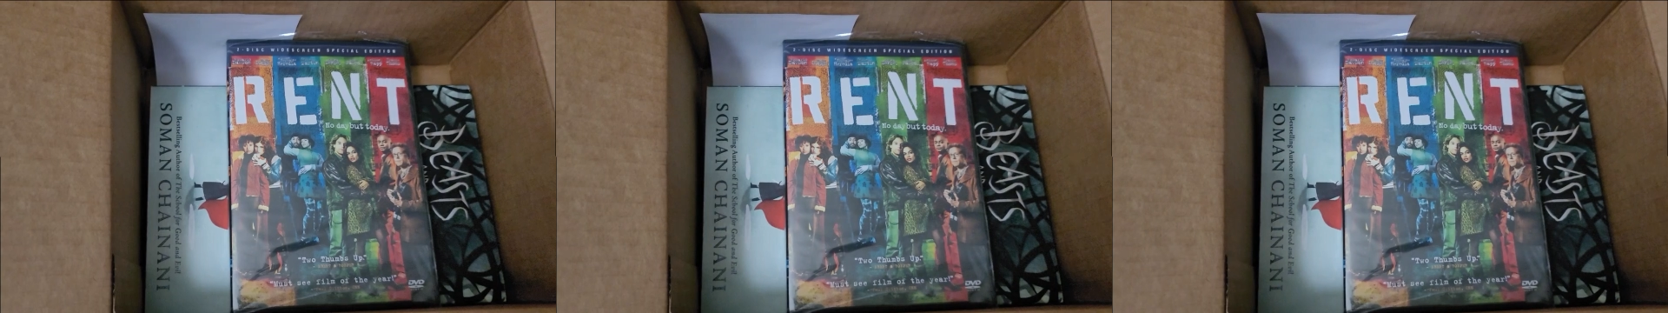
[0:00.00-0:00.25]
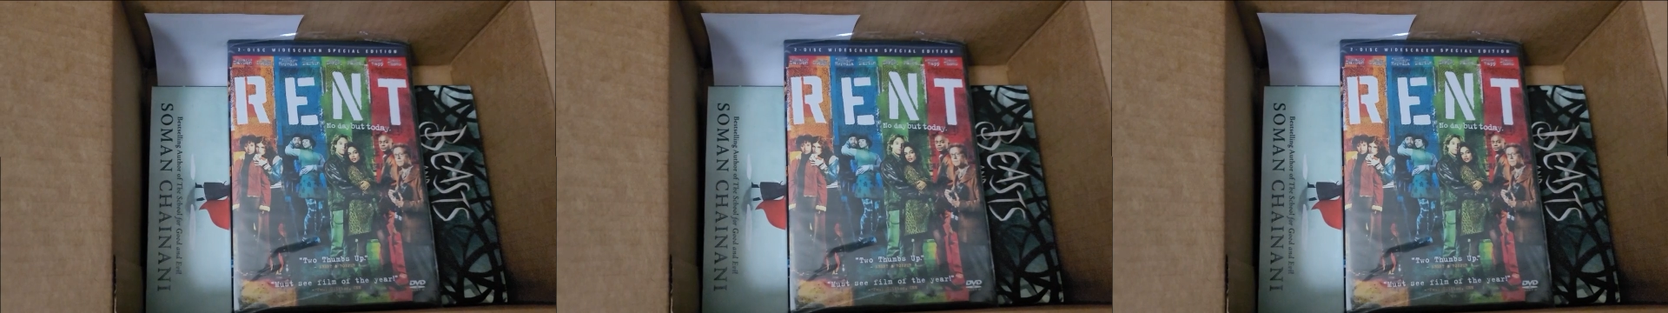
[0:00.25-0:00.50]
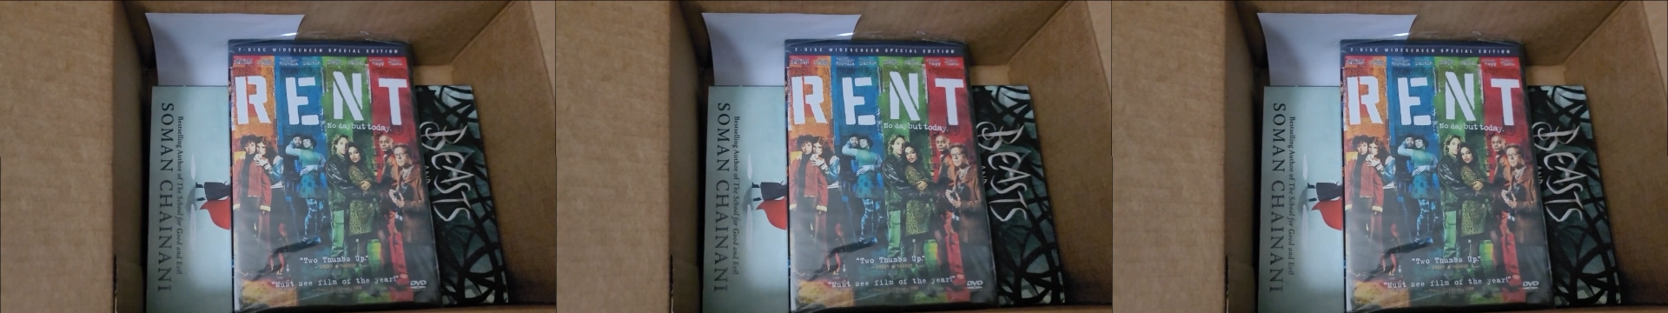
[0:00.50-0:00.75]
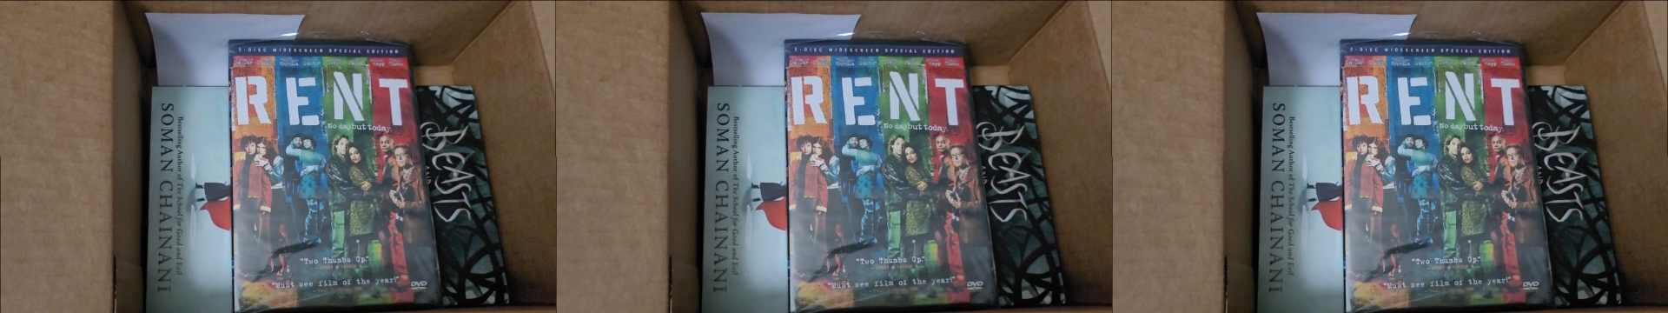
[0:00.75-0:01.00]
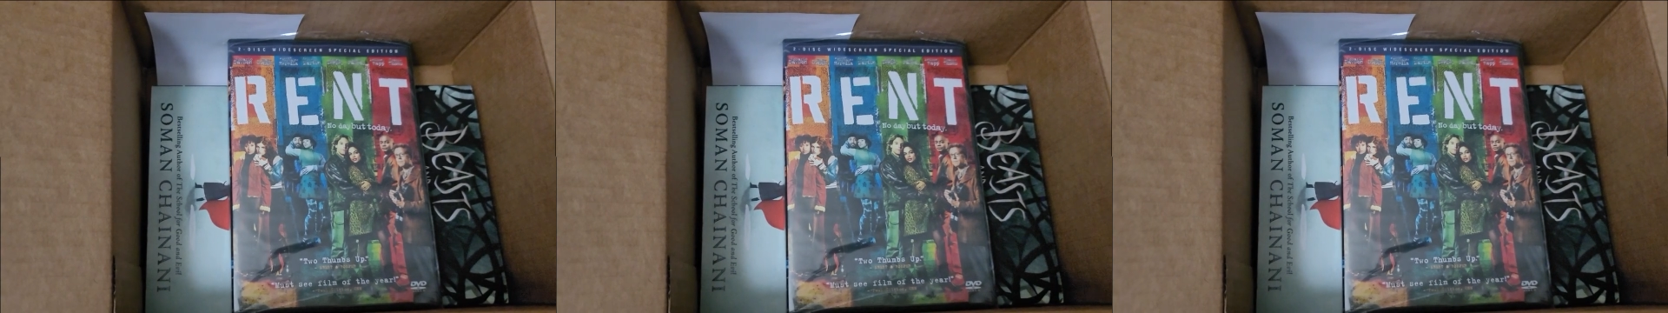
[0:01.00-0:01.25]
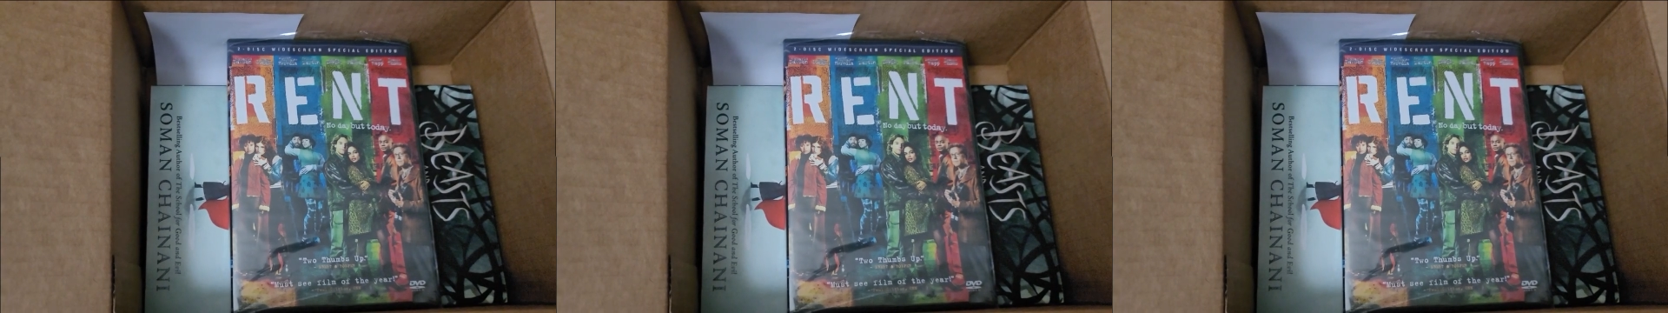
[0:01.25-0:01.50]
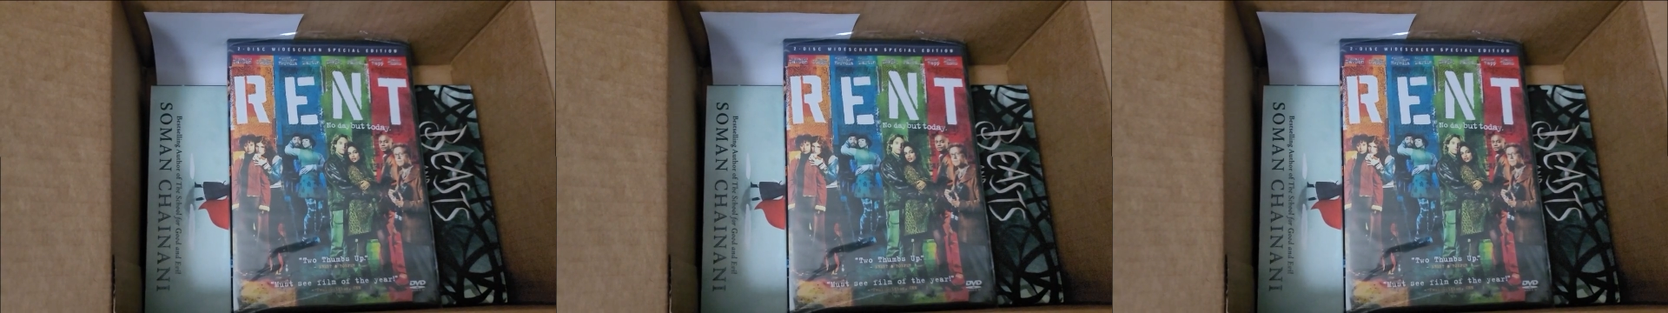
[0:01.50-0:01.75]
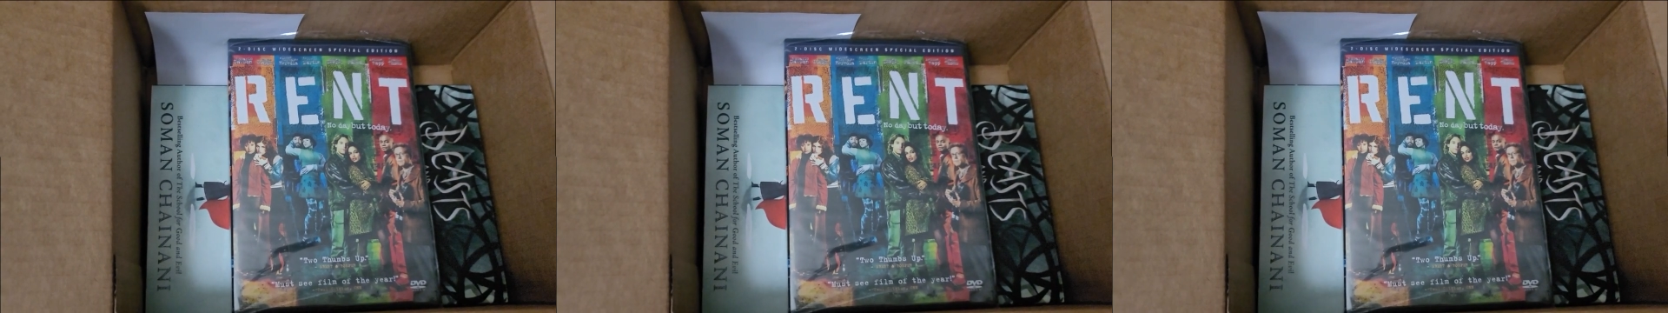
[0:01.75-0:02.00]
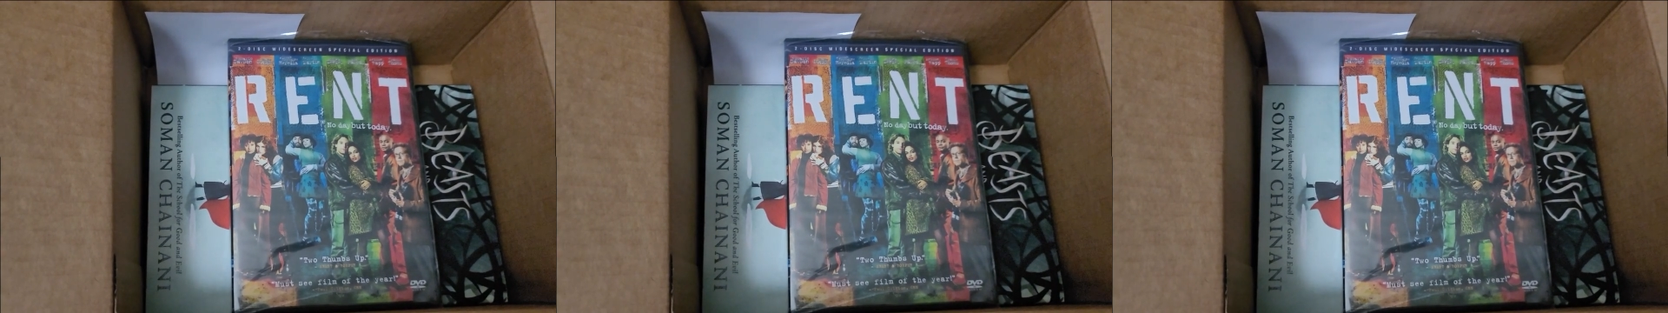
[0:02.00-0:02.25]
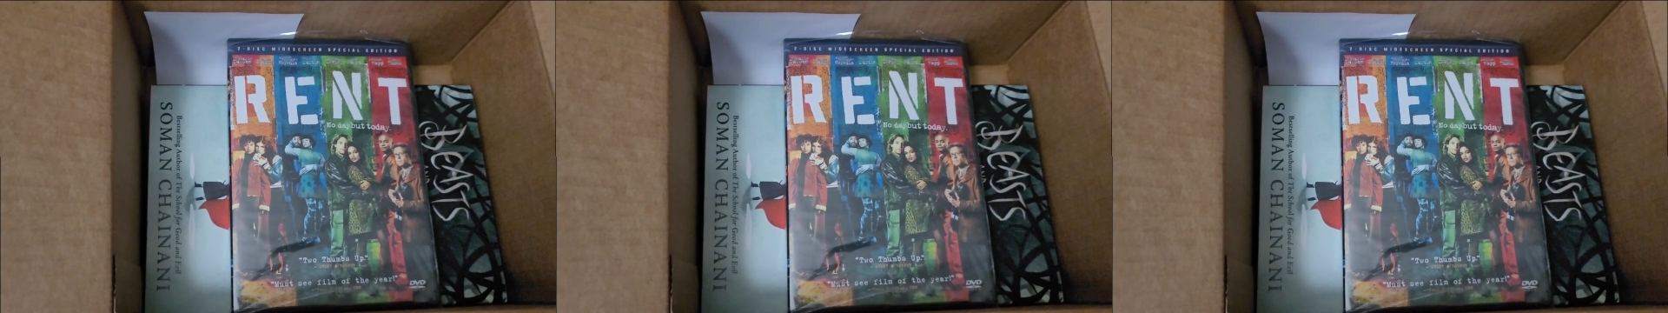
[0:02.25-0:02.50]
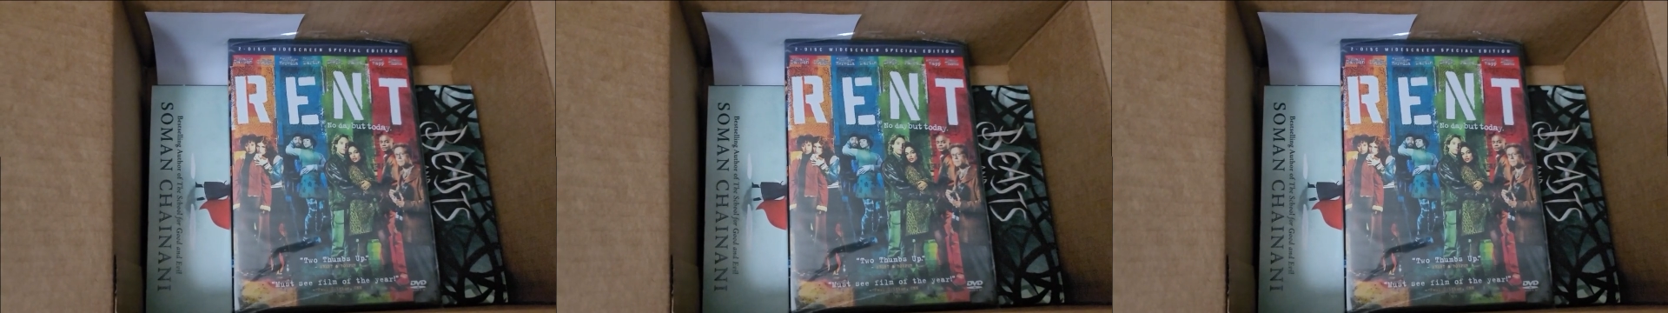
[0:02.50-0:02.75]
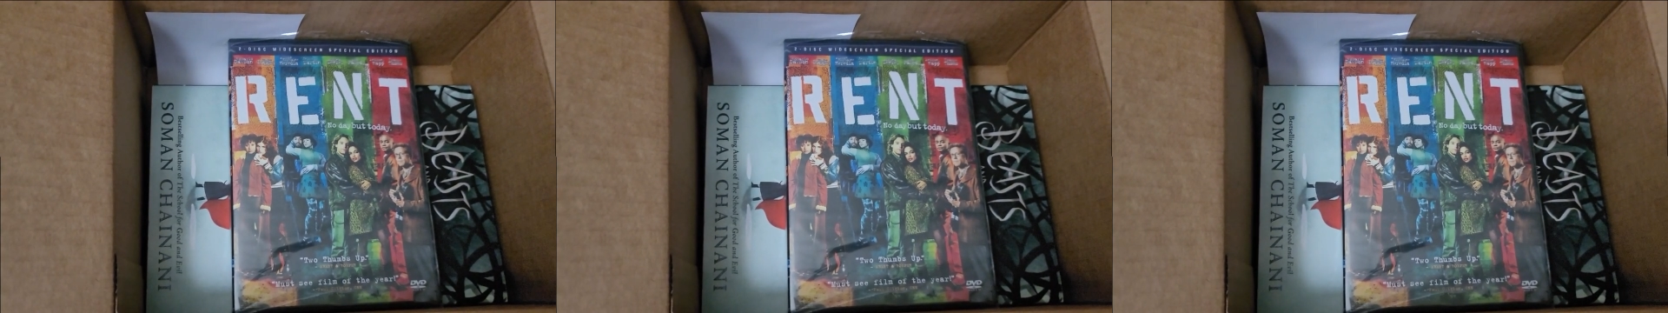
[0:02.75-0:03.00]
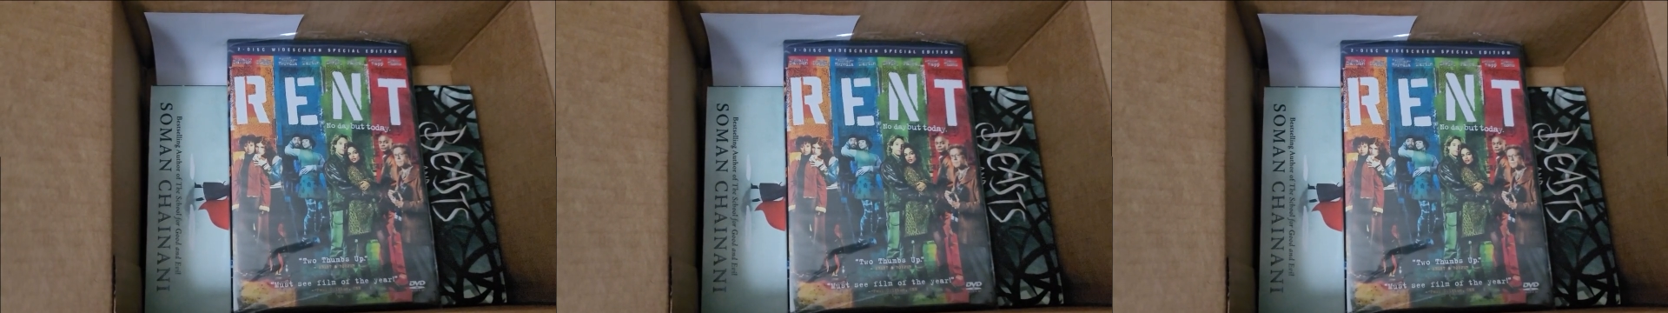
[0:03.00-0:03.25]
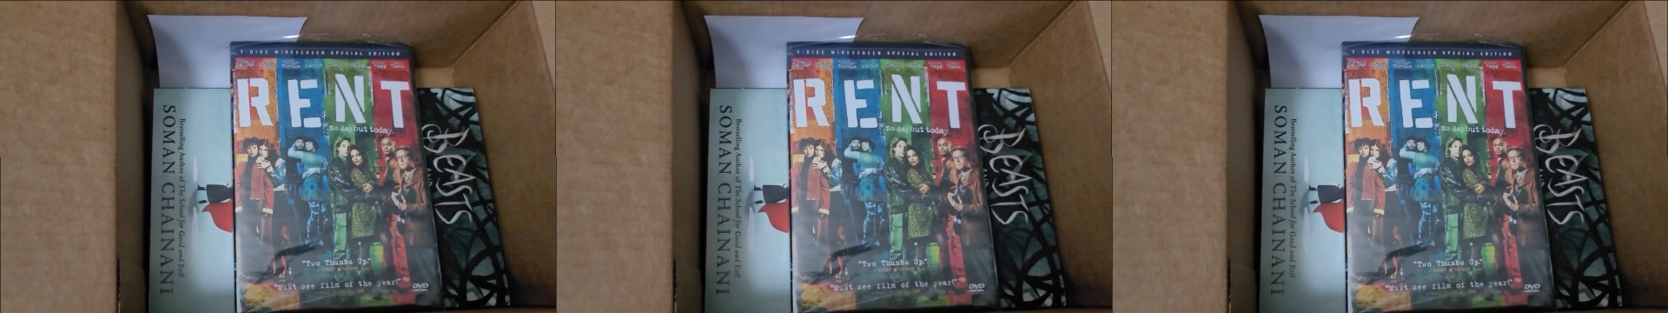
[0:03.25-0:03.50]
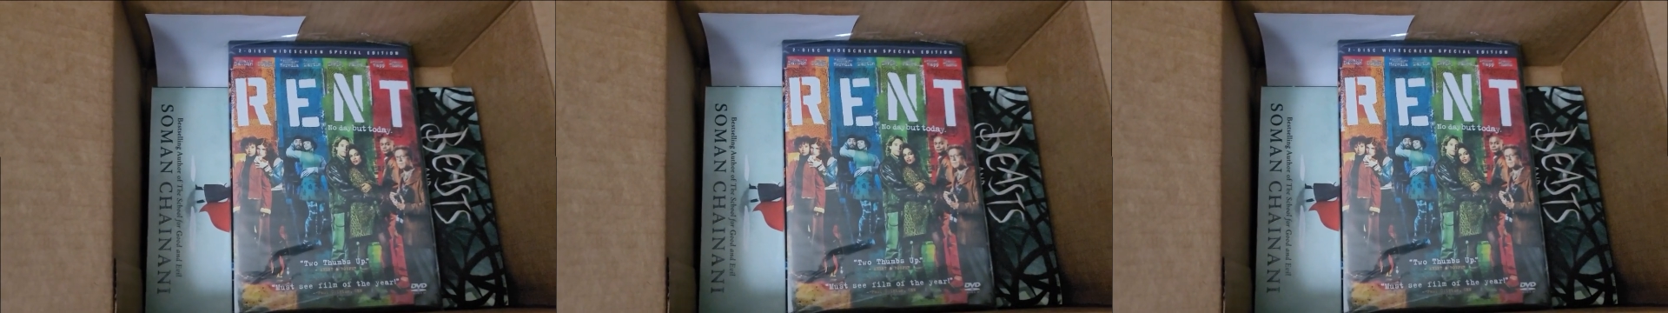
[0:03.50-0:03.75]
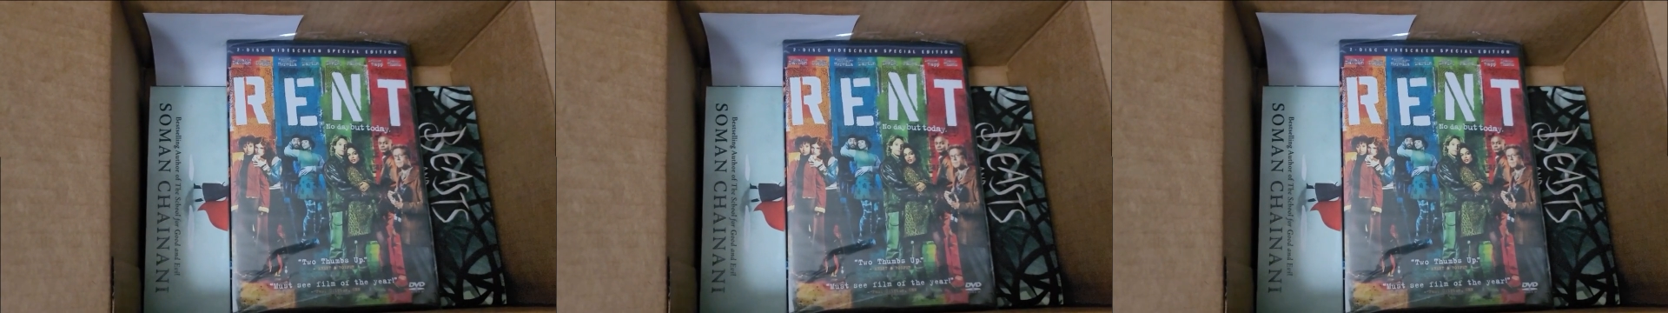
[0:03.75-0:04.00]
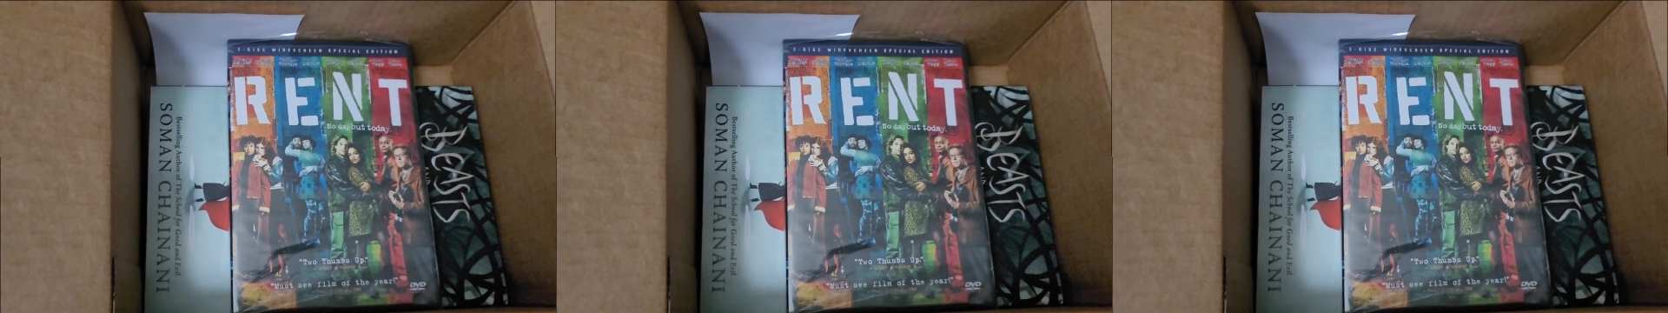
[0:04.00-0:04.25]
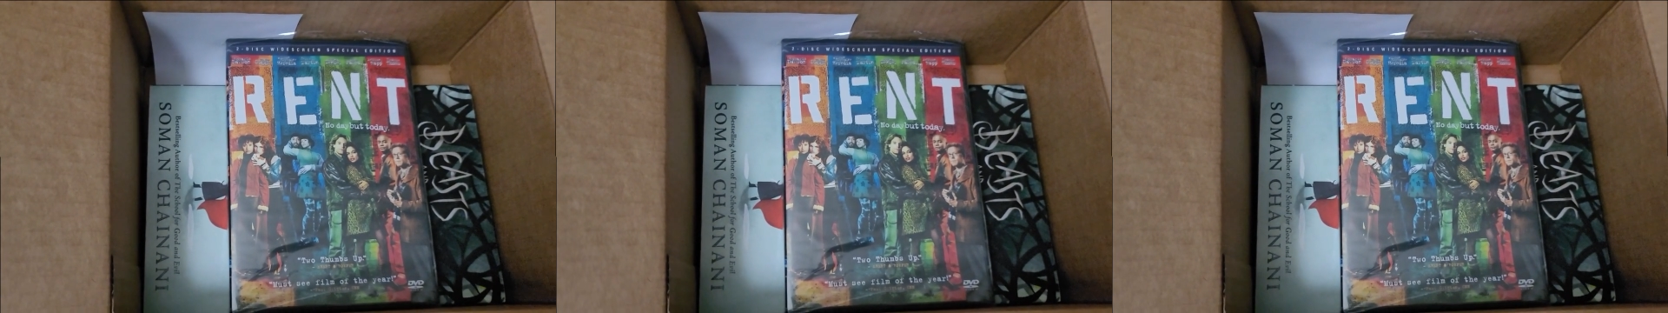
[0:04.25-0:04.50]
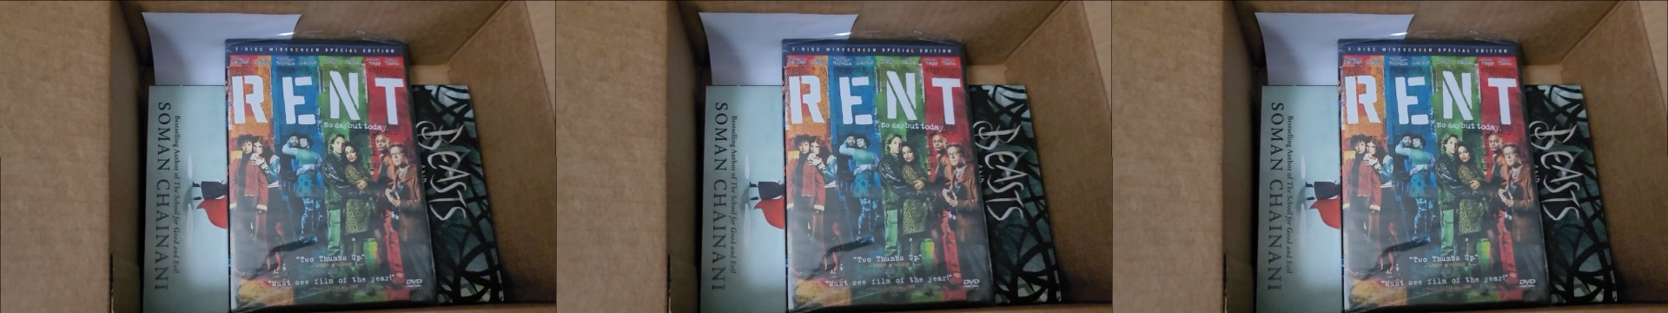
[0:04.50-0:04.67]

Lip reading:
(no speaker visible)